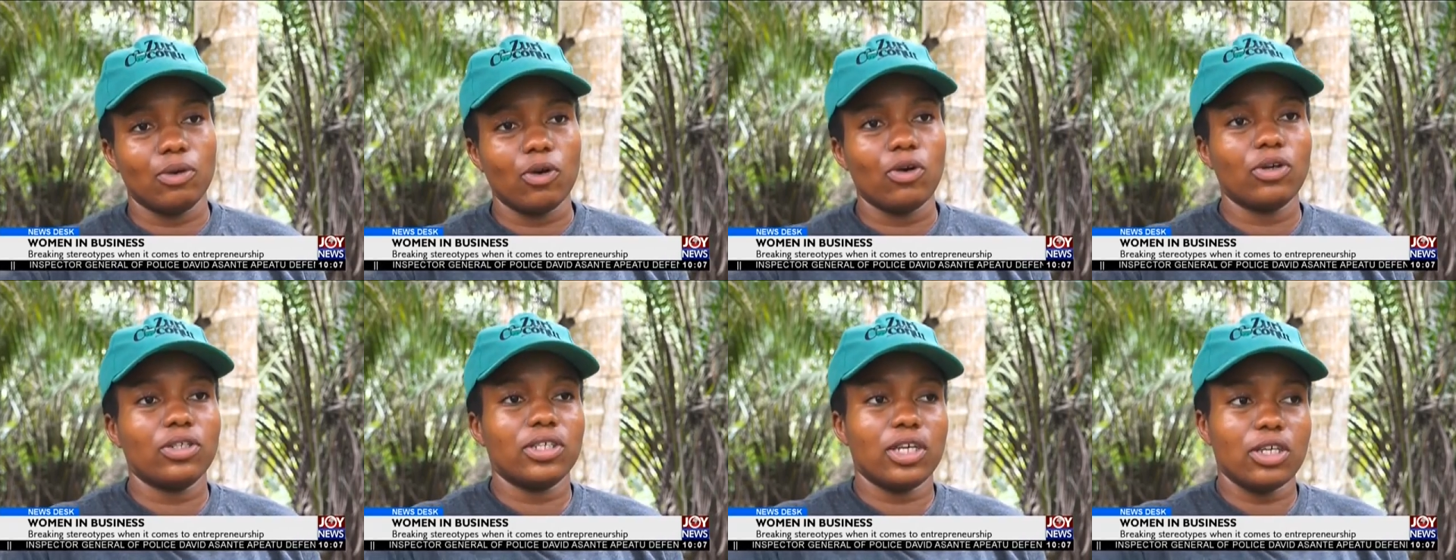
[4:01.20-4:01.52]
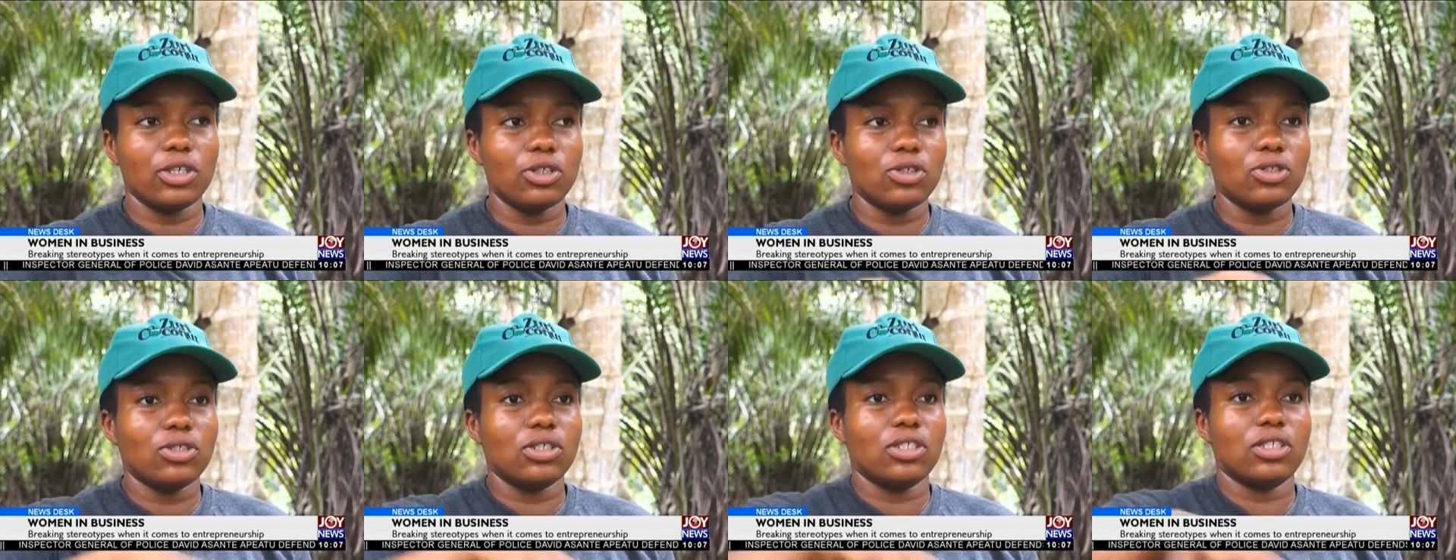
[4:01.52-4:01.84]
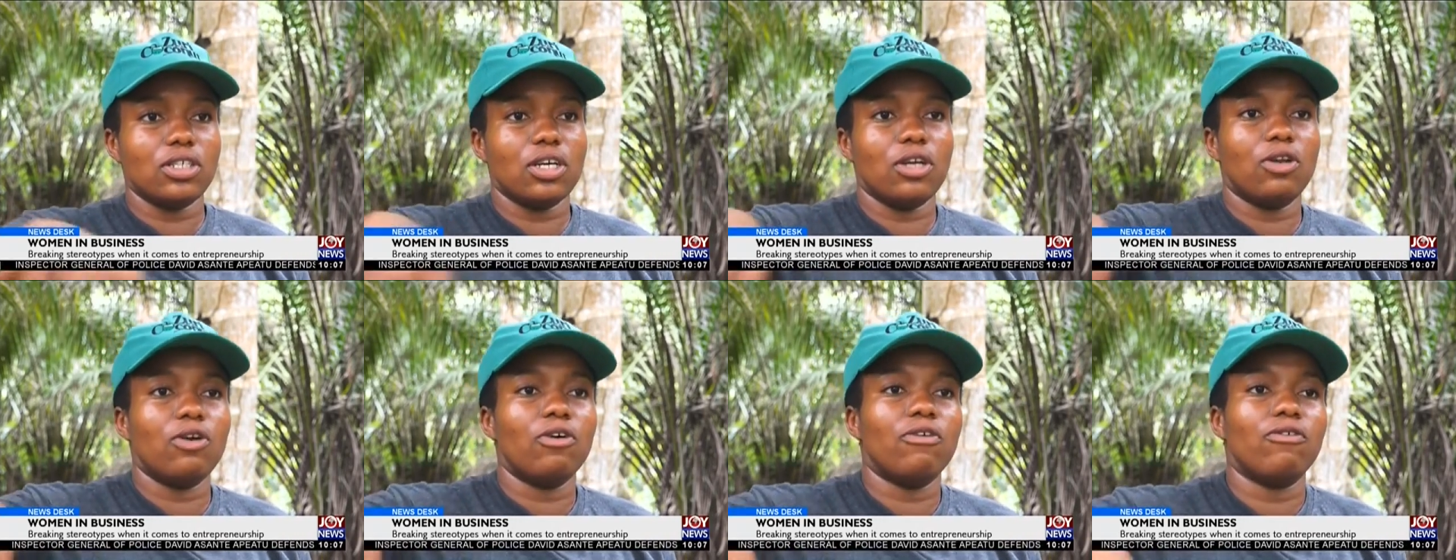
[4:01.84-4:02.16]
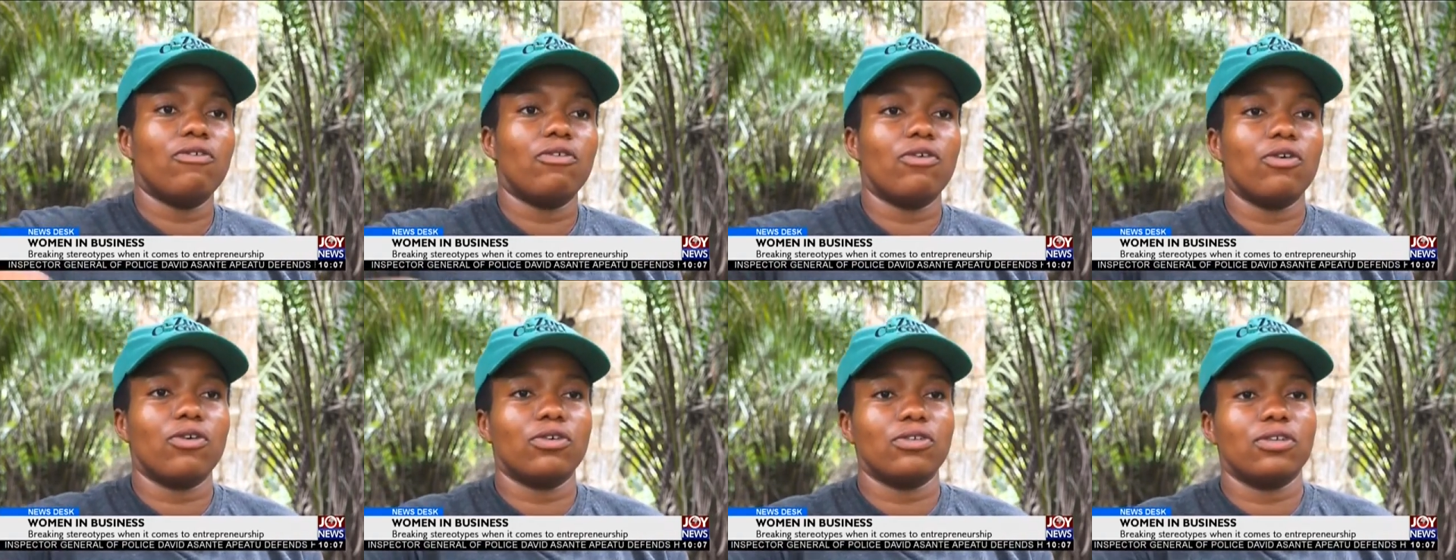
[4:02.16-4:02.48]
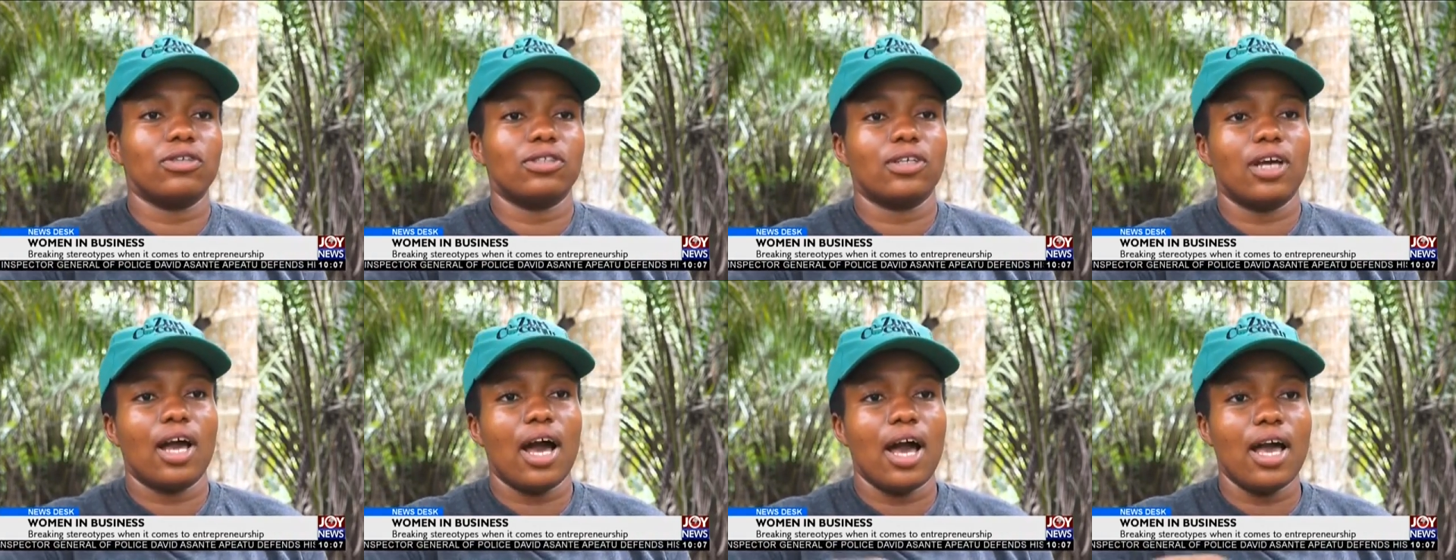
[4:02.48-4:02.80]
because I used to see a lot of
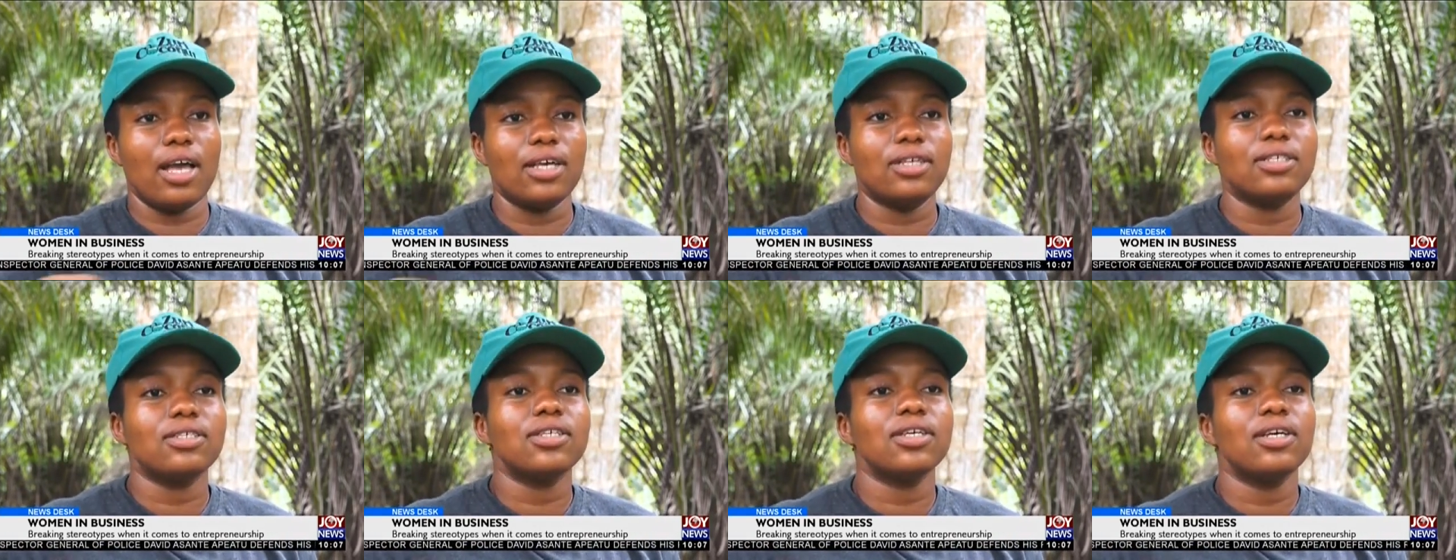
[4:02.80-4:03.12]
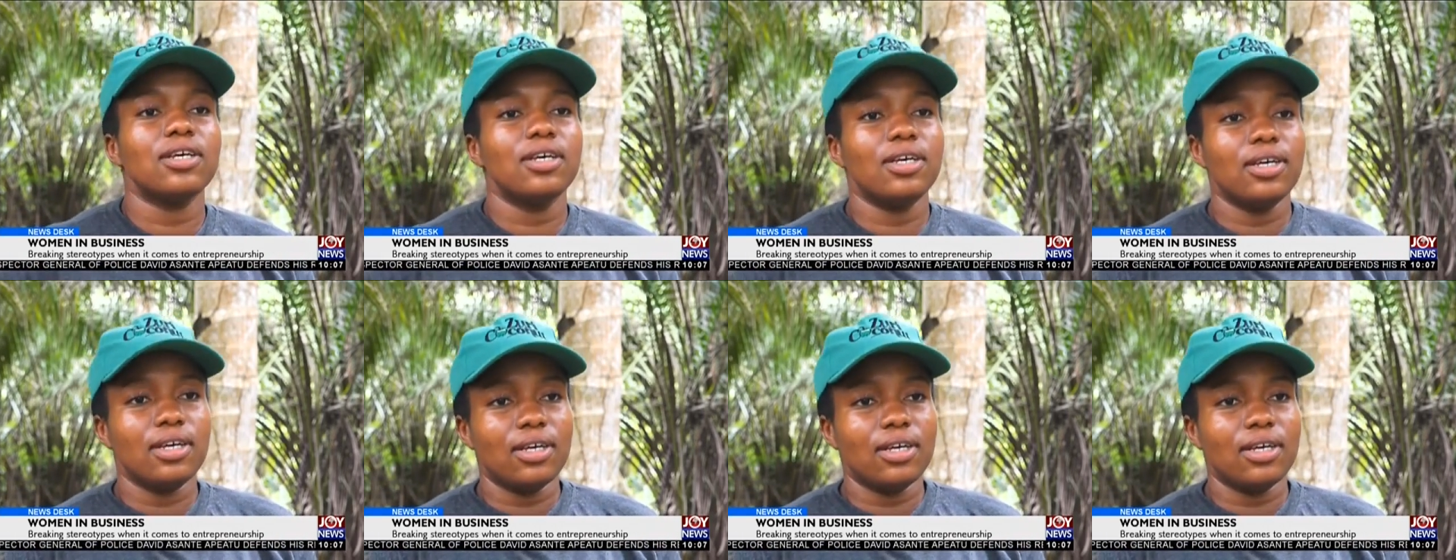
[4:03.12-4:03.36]
coconut guys